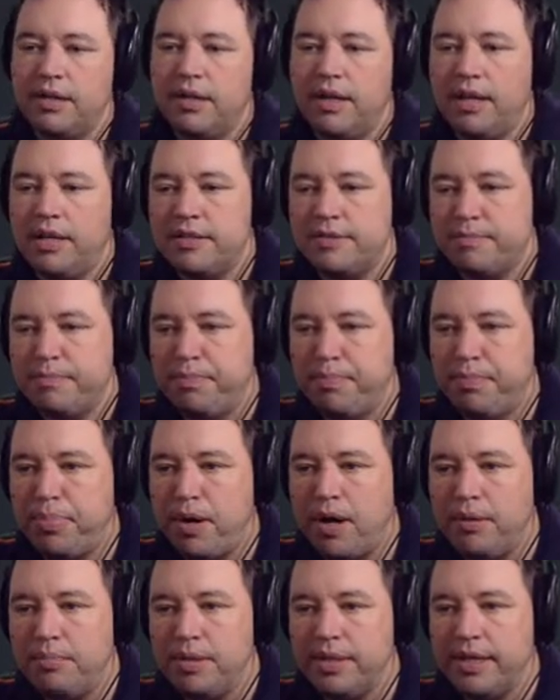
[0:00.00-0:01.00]
It's
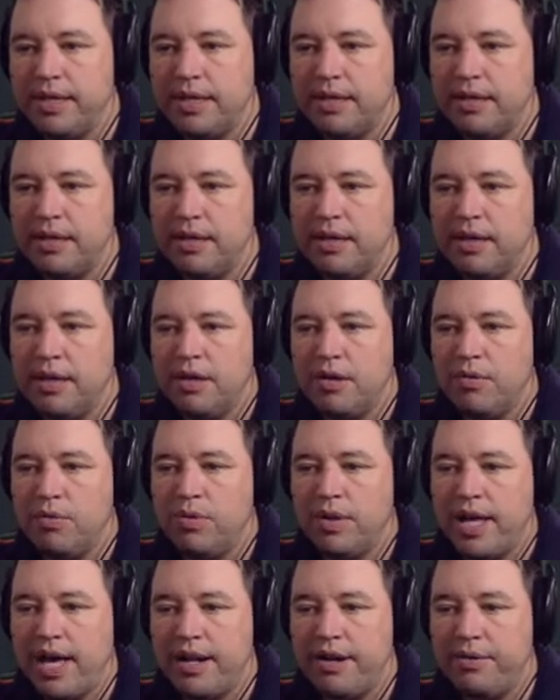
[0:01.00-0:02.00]
public.
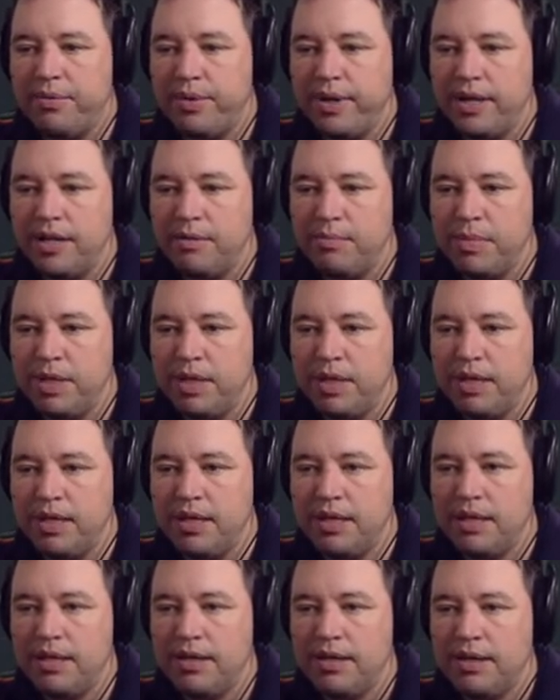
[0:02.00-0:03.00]
We'll add a
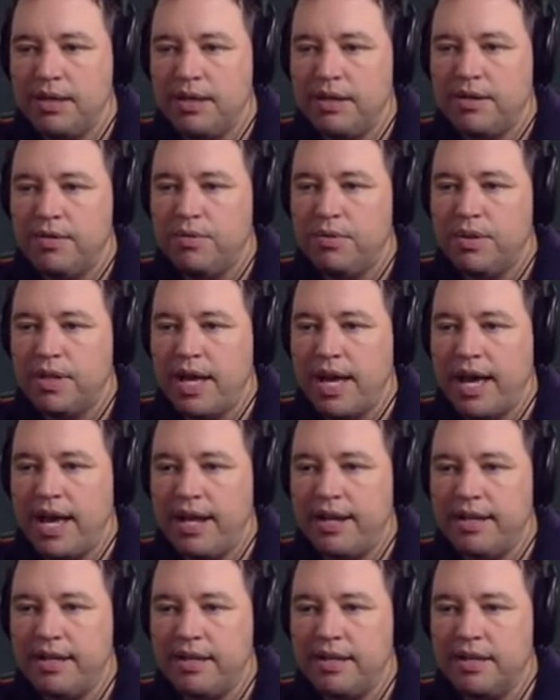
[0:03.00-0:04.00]
README. We'll
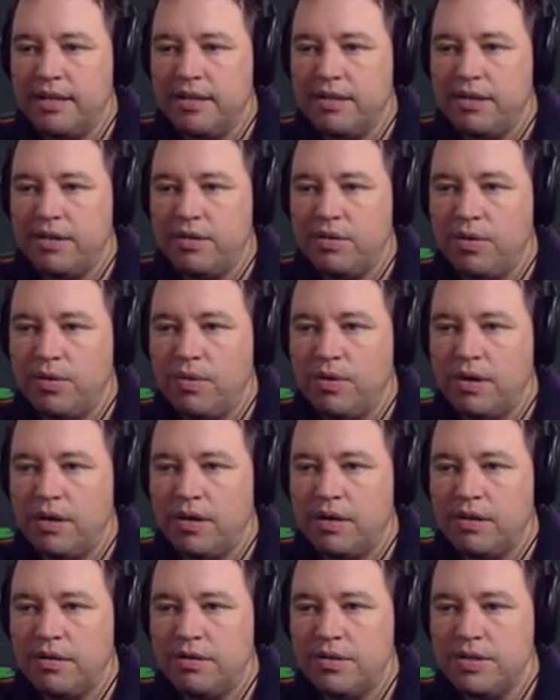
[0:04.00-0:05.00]
add a git
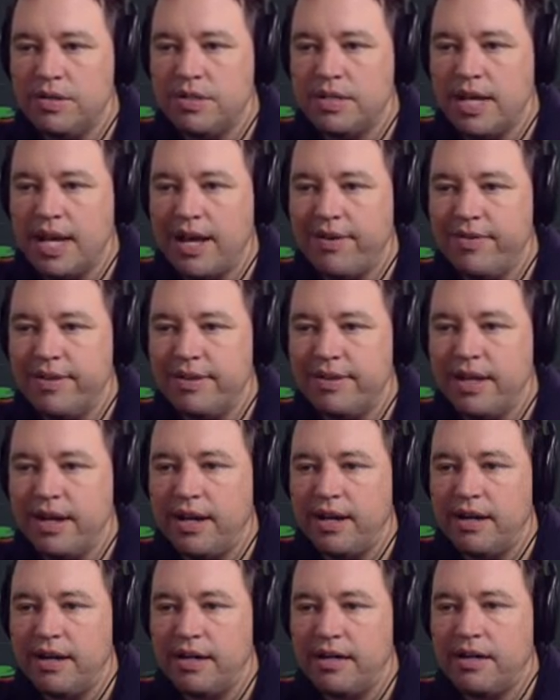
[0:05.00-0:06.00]
ignore just to have it
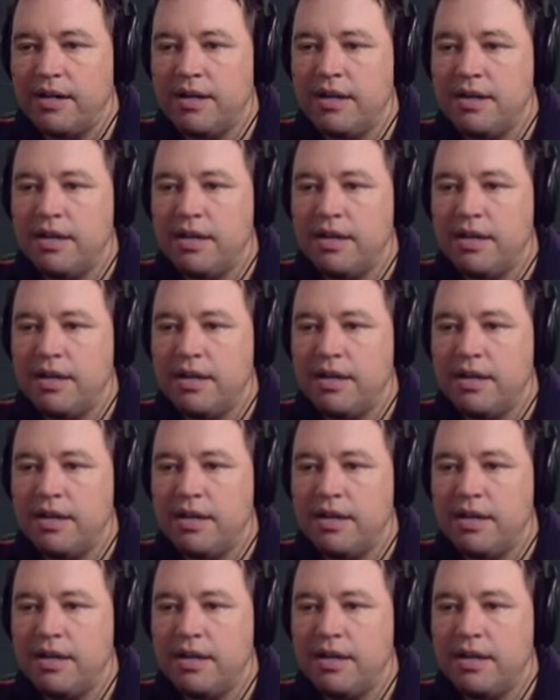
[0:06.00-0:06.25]
there.